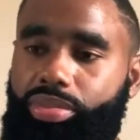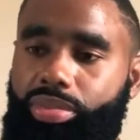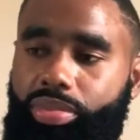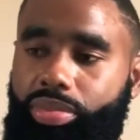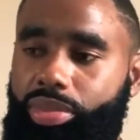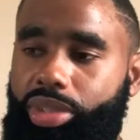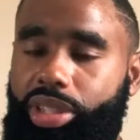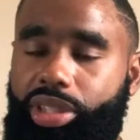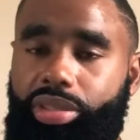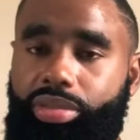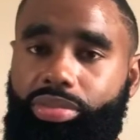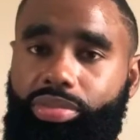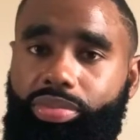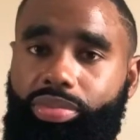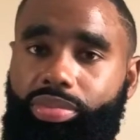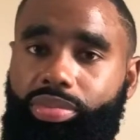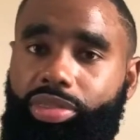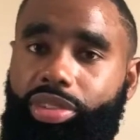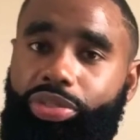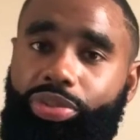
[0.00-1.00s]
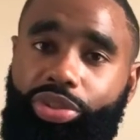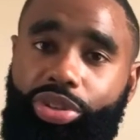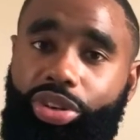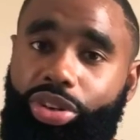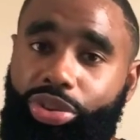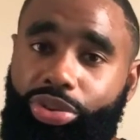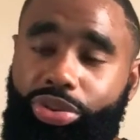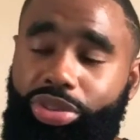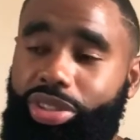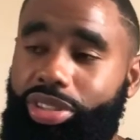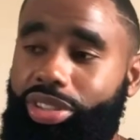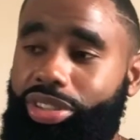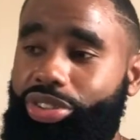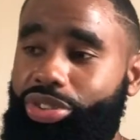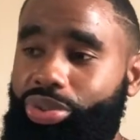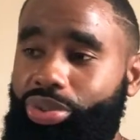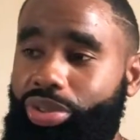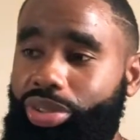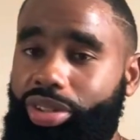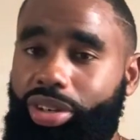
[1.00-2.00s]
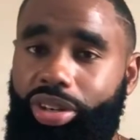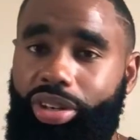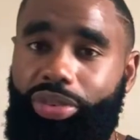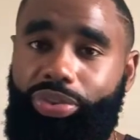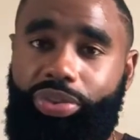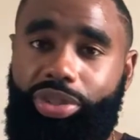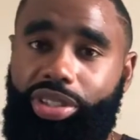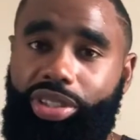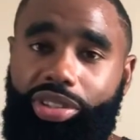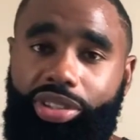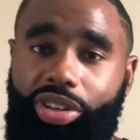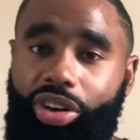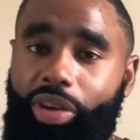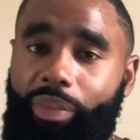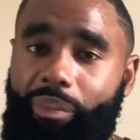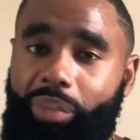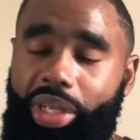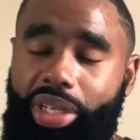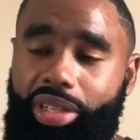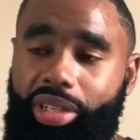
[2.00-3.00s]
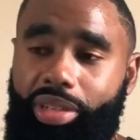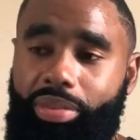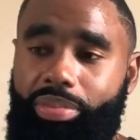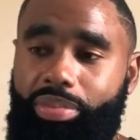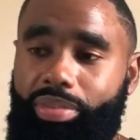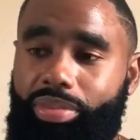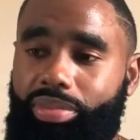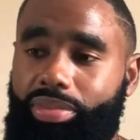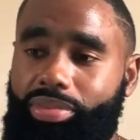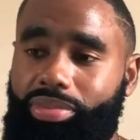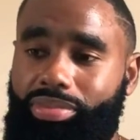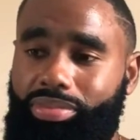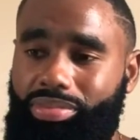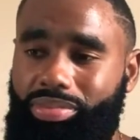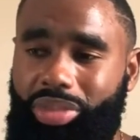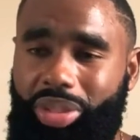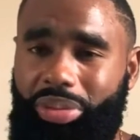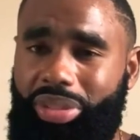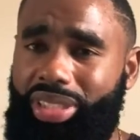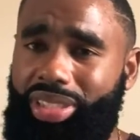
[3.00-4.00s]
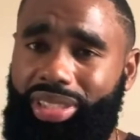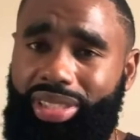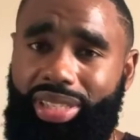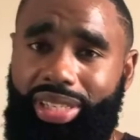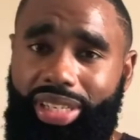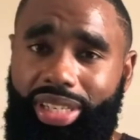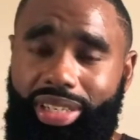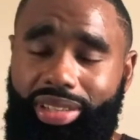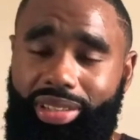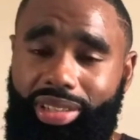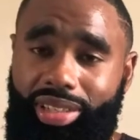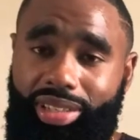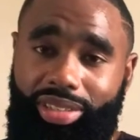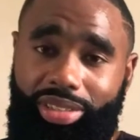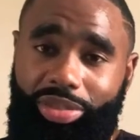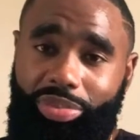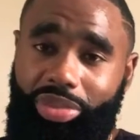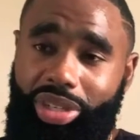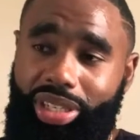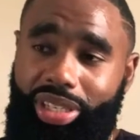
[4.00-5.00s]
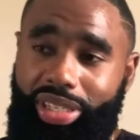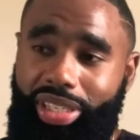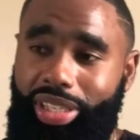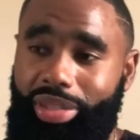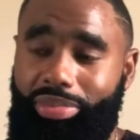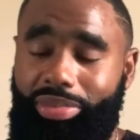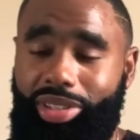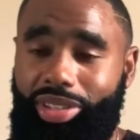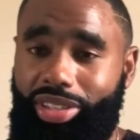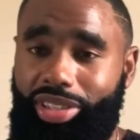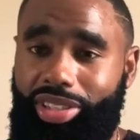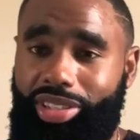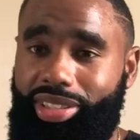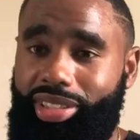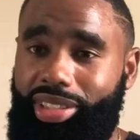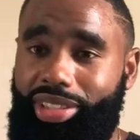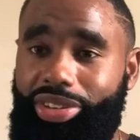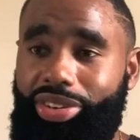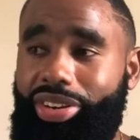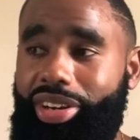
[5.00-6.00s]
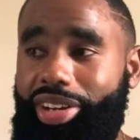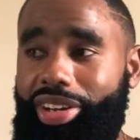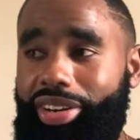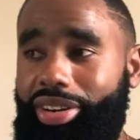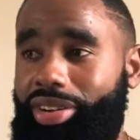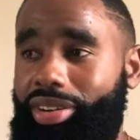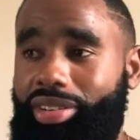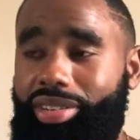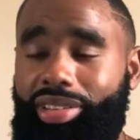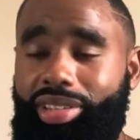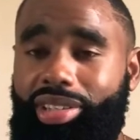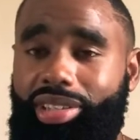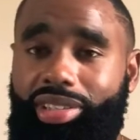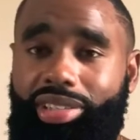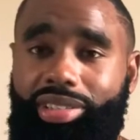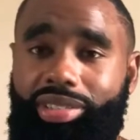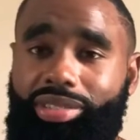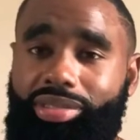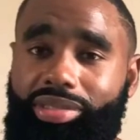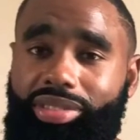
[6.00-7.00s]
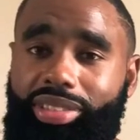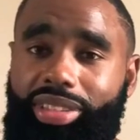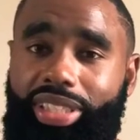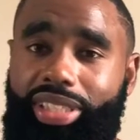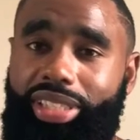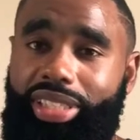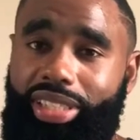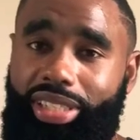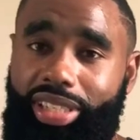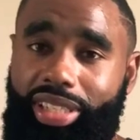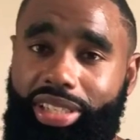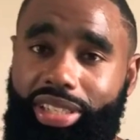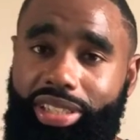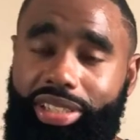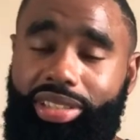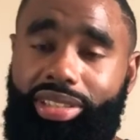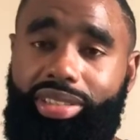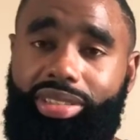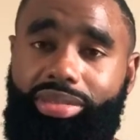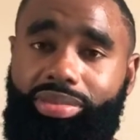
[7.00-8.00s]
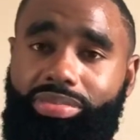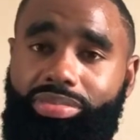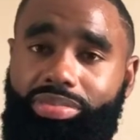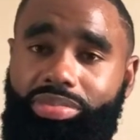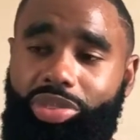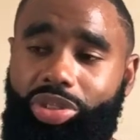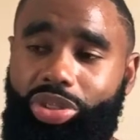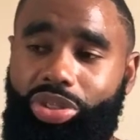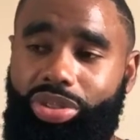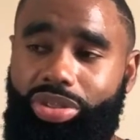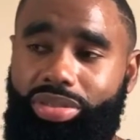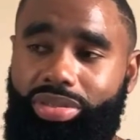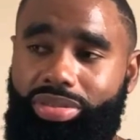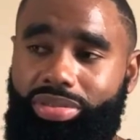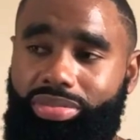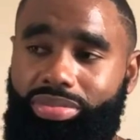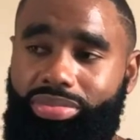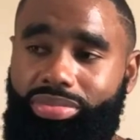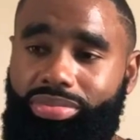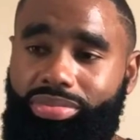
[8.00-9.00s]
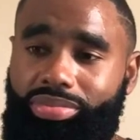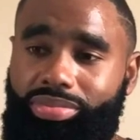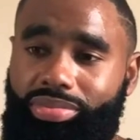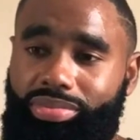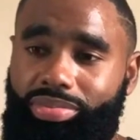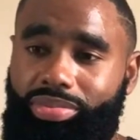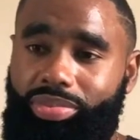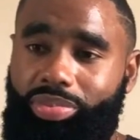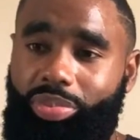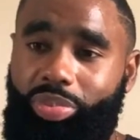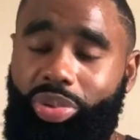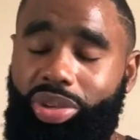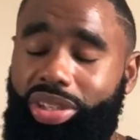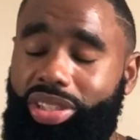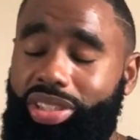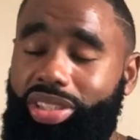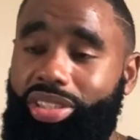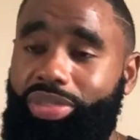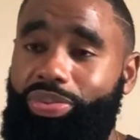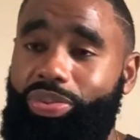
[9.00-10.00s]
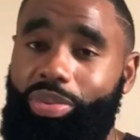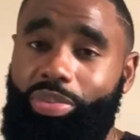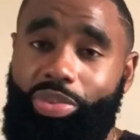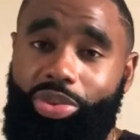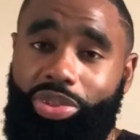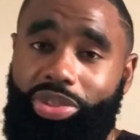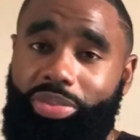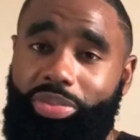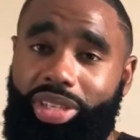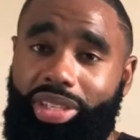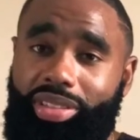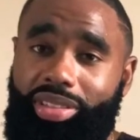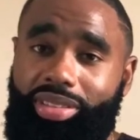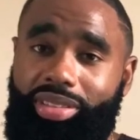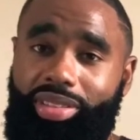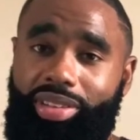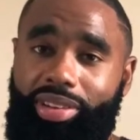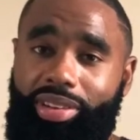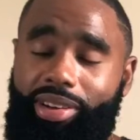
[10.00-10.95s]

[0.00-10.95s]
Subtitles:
Like if you go to the store, or if you just go meet up, maybe just a little bit of lip gloss and your hair nicely done is pretty good for most men.